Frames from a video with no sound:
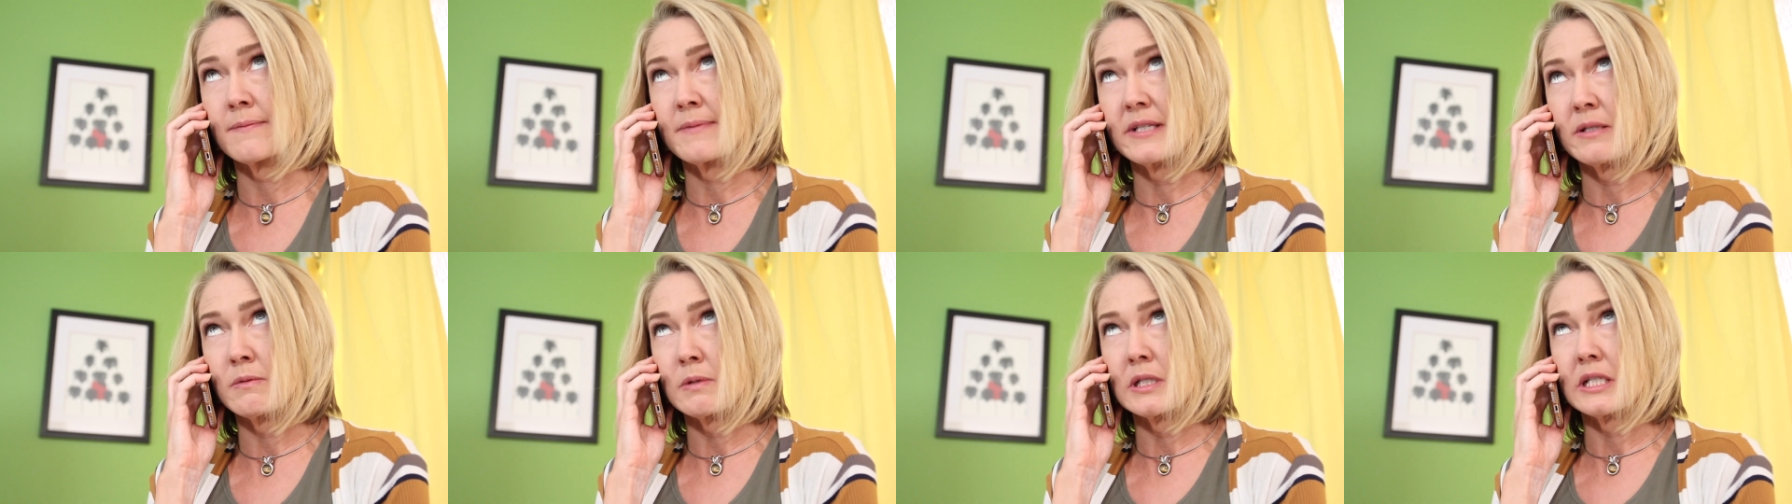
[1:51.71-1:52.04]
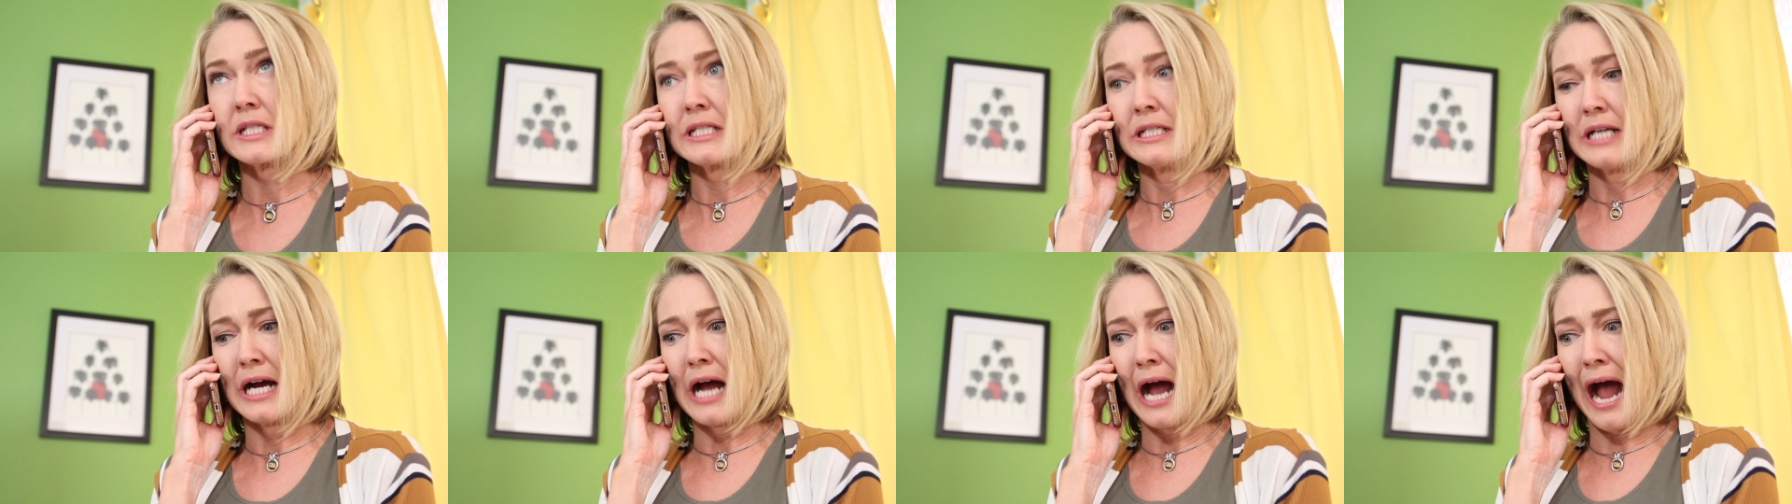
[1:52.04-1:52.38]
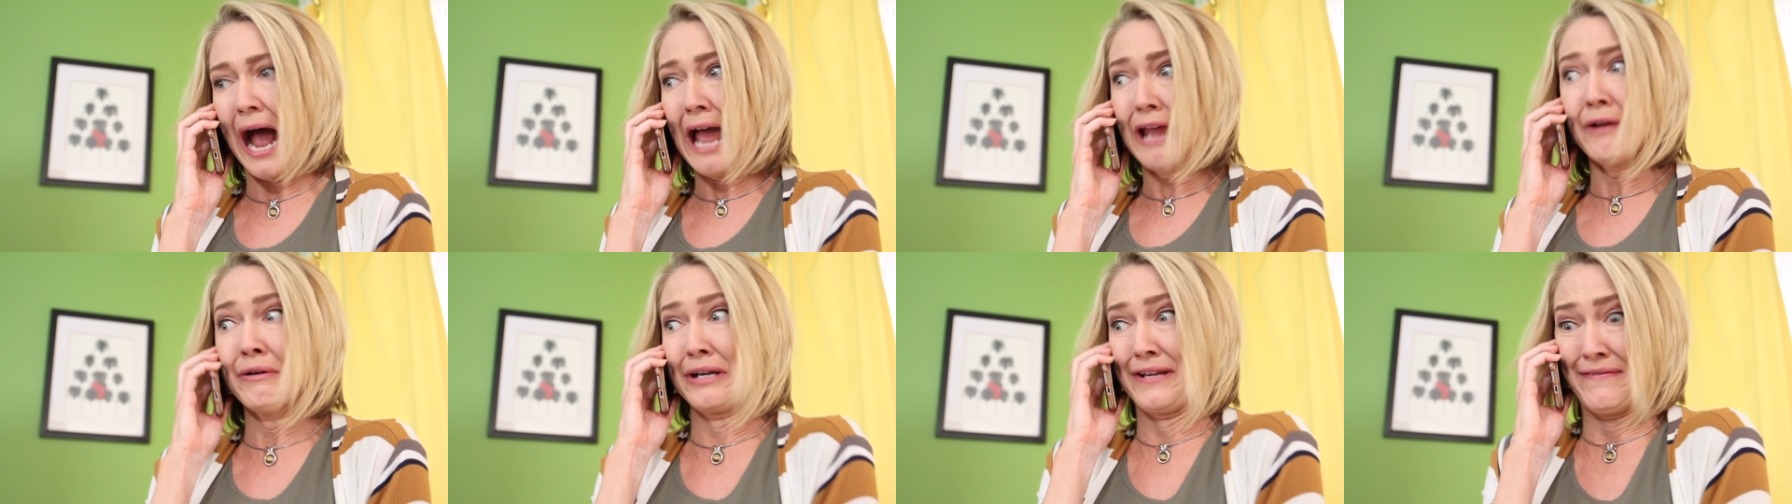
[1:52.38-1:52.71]
anyone.
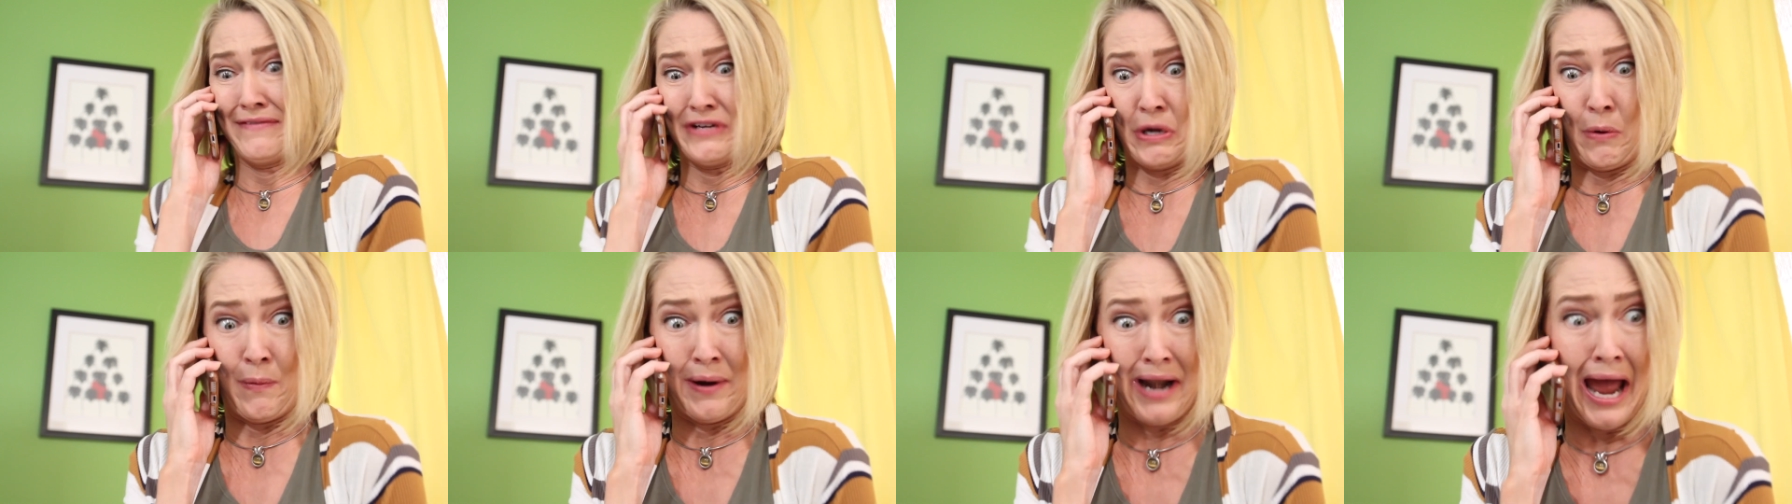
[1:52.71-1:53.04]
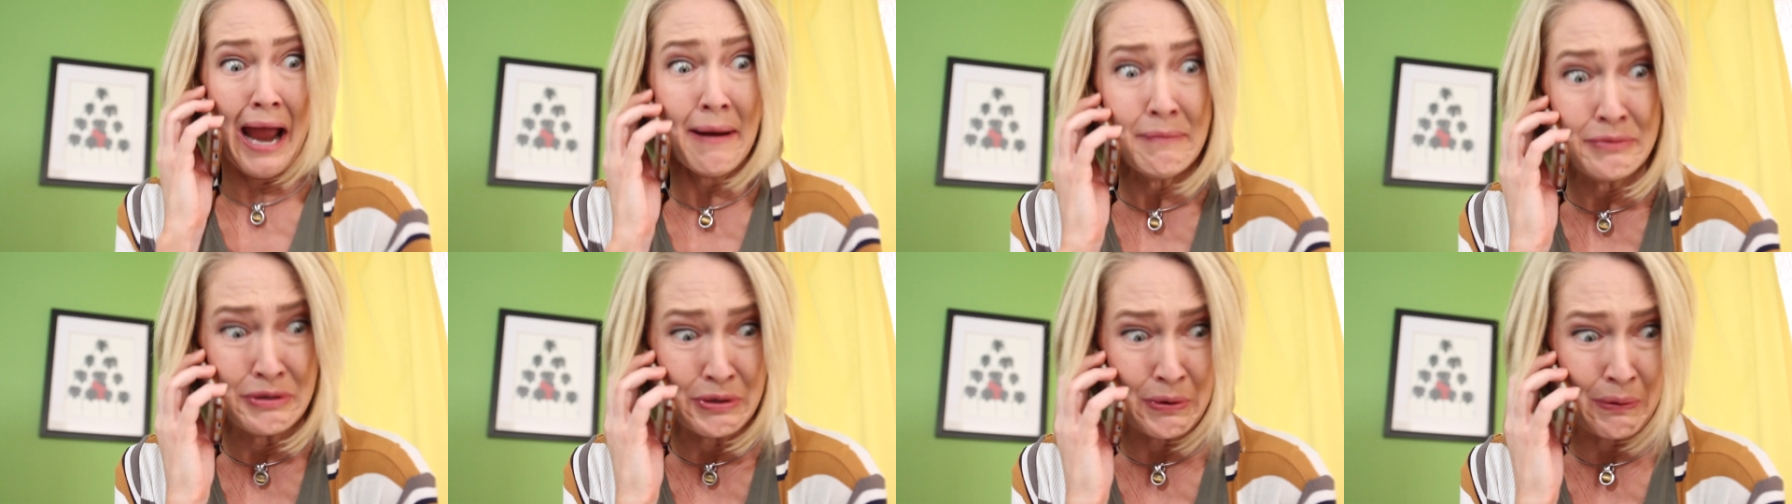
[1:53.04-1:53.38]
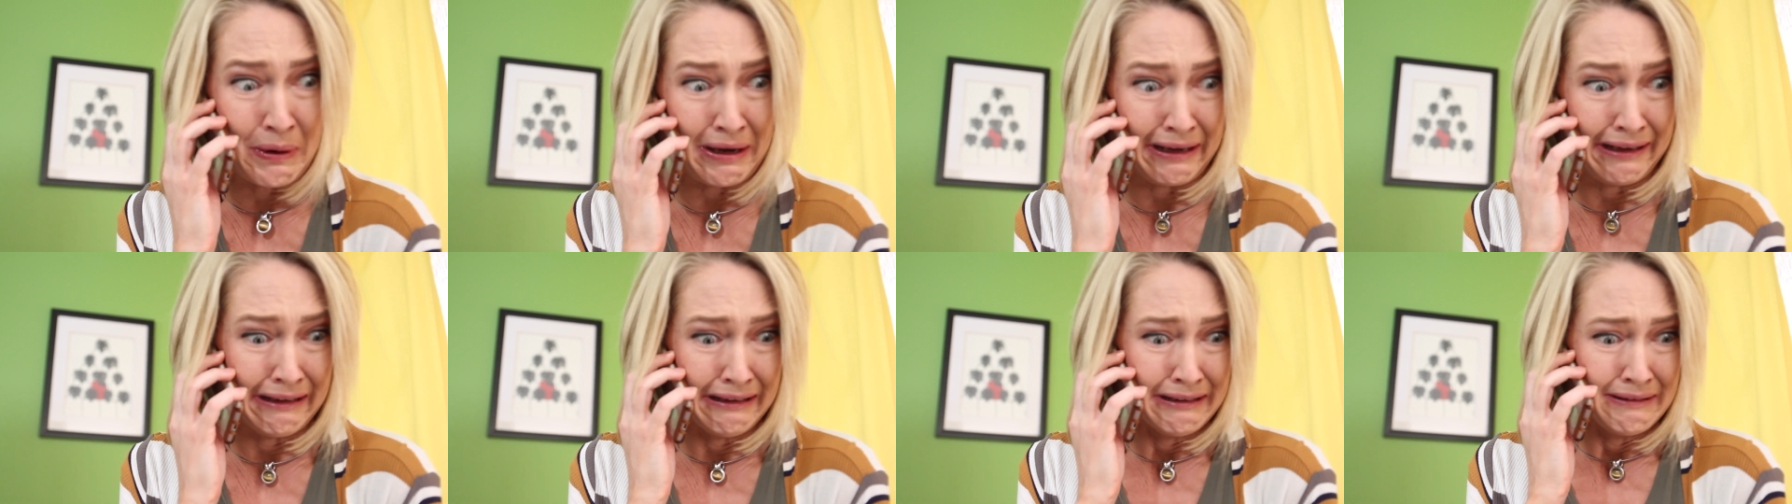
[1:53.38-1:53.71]
I don't even know what I'm
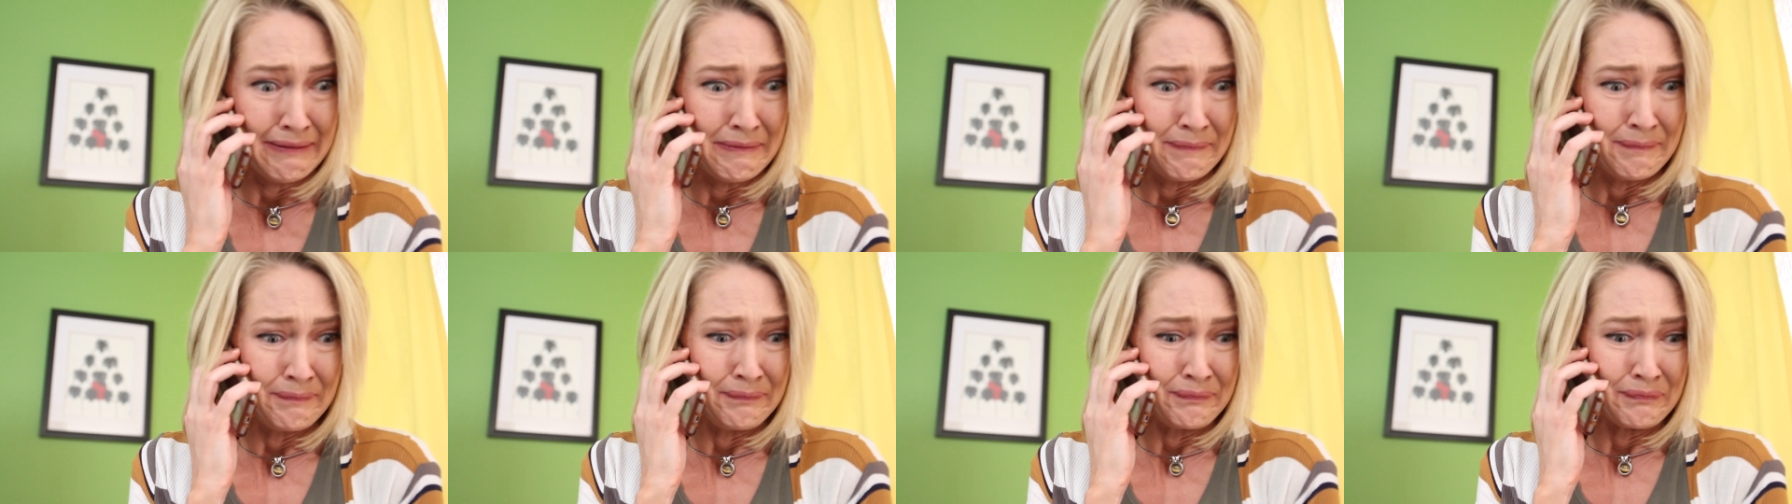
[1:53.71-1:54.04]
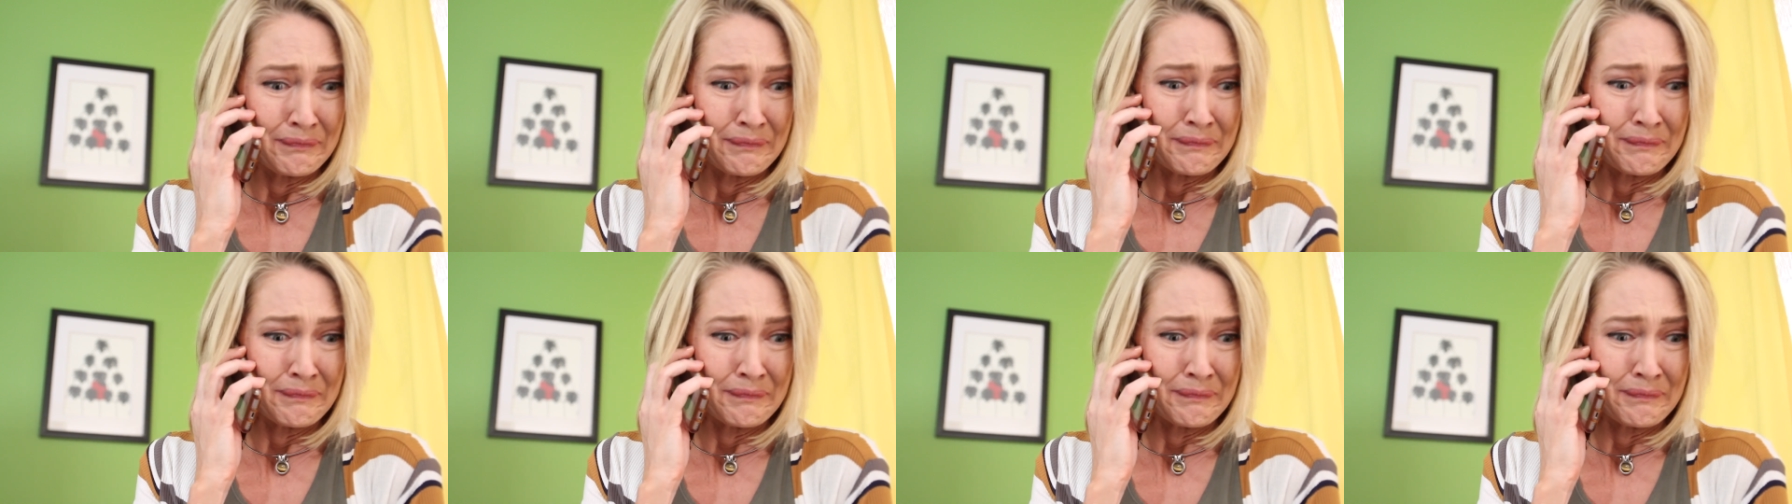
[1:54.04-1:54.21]
doing.